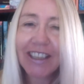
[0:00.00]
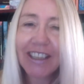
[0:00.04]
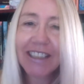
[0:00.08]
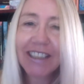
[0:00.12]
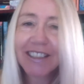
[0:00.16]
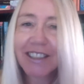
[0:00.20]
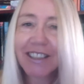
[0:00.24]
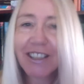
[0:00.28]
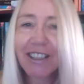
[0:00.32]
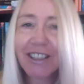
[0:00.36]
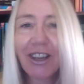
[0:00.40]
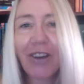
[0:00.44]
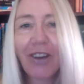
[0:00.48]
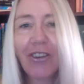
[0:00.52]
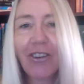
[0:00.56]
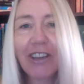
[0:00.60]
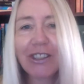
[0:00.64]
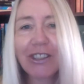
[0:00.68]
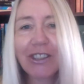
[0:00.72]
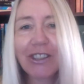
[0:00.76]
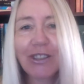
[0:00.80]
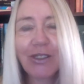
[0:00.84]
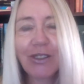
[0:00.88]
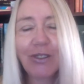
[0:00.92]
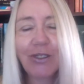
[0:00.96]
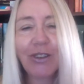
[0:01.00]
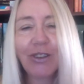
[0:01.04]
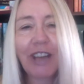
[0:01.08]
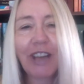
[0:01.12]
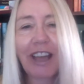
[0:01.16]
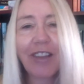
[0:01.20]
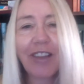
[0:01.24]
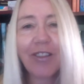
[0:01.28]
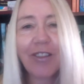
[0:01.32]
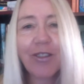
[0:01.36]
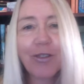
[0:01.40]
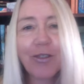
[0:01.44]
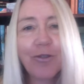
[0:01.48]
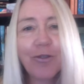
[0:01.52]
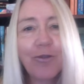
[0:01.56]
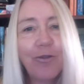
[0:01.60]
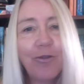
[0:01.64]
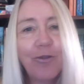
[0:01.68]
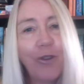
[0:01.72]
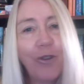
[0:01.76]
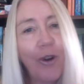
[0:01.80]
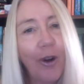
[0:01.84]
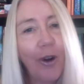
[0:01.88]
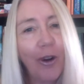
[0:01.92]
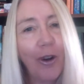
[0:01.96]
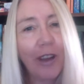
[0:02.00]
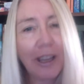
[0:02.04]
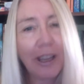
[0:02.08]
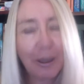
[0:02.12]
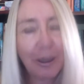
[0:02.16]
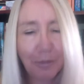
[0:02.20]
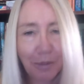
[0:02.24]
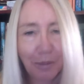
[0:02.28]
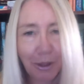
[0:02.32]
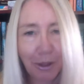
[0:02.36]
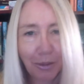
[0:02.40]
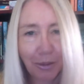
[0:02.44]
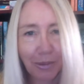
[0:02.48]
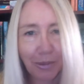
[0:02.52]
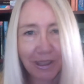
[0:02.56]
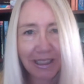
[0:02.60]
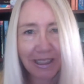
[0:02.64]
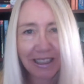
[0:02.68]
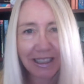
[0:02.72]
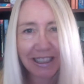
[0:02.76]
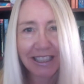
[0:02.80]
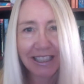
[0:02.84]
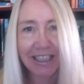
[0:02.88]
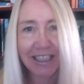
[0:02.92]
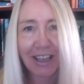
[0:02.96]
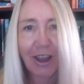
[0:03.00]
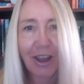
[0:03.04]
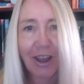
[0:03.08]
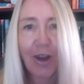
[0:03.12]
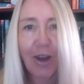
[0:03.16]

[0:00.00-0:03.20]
is going to look at the four implements